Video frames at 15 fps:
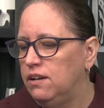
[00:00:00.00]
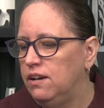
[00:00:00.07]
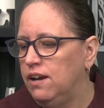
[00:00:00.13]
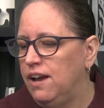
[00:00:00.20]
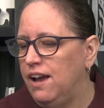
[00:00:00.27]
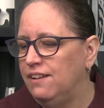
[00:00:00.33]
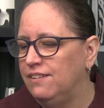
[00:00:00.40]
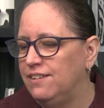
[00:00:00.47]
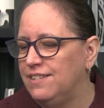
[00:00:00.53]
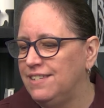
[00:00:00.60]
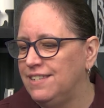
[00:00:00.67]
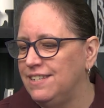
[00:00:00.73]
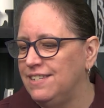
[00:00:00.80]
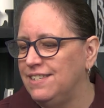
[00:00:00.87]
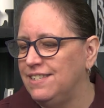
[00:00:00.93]

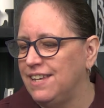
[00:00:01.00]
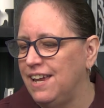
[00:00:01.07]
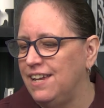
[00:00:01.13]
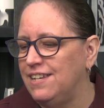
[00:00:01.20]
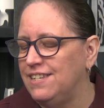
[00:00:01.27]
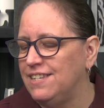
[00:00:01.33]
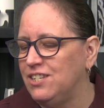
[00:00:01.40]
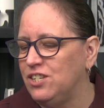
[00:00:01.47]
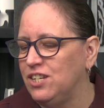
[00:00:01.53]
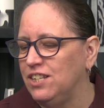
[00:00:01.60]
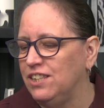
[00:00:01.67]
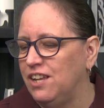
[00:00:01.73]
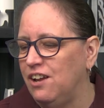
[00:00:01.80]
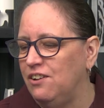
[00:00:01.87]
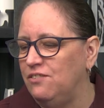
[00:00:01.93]
Allison says she
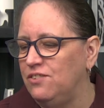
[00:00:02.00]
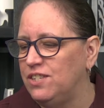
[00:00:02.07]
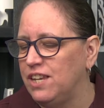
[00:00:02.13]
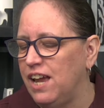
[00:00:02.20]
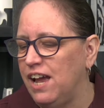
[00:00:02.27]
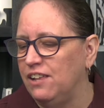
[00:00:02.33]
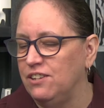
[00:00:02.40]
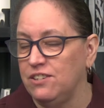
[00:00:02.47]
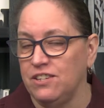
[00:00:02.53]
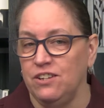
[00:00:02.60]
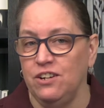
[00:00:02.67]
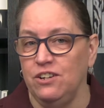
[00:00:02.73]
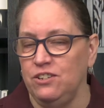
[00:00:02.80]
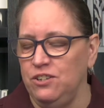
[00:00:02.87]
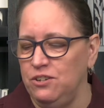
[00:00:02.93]
loves
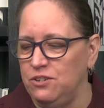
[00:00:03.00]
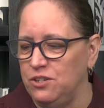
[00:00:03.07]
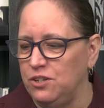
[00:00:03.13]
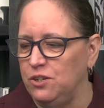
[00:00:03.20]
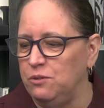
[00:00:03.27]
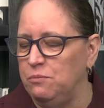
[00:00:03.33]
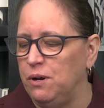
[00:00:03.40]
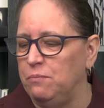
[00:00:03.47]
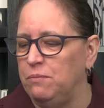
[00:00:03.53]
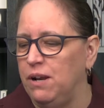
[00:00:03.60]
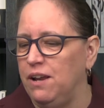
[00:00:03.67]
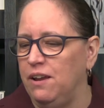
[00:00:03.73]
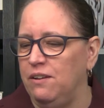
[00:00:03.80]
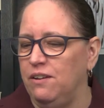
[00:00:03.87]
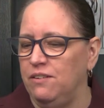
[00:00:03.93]
Allison on YouTube. I'm going
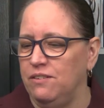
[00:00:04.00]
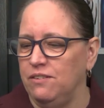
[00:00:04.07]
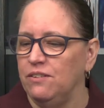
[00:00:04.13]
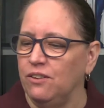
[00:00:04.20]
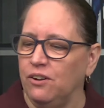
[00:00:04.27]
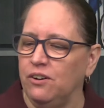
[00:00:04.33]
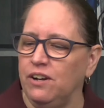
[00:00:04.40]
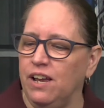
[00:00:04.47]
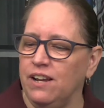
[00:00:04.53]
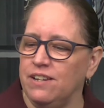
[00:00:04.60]
to learn how to